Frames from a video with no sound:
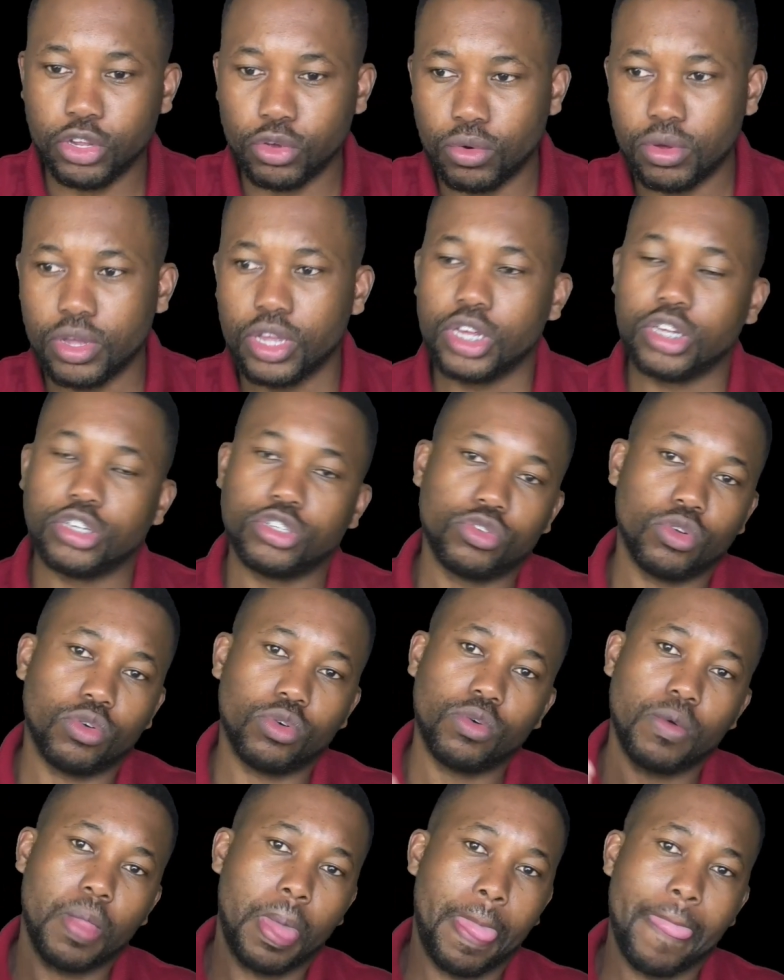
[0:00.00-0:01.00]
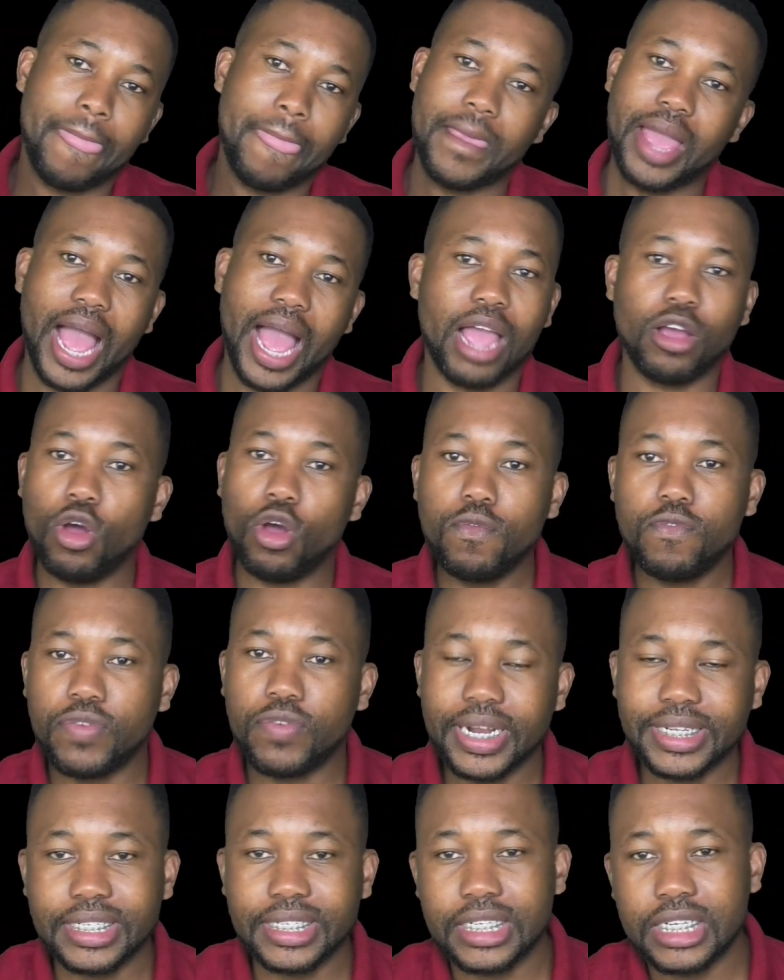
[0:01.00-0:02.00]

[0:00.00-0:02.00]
So I hope, friends,